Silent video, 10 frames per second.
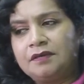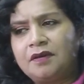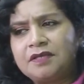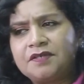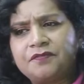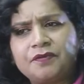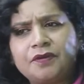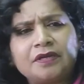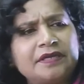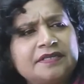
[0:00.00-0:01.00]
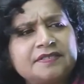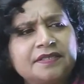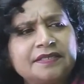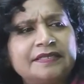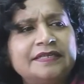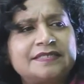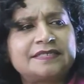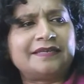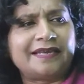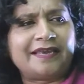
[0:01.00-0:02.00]
not here for not less than at least
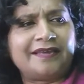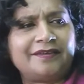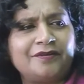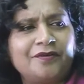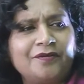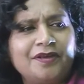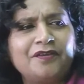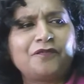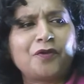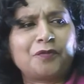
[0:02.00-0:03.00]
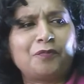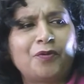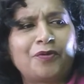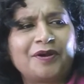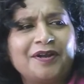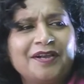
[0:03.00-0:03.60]
a decade, you know, if not more.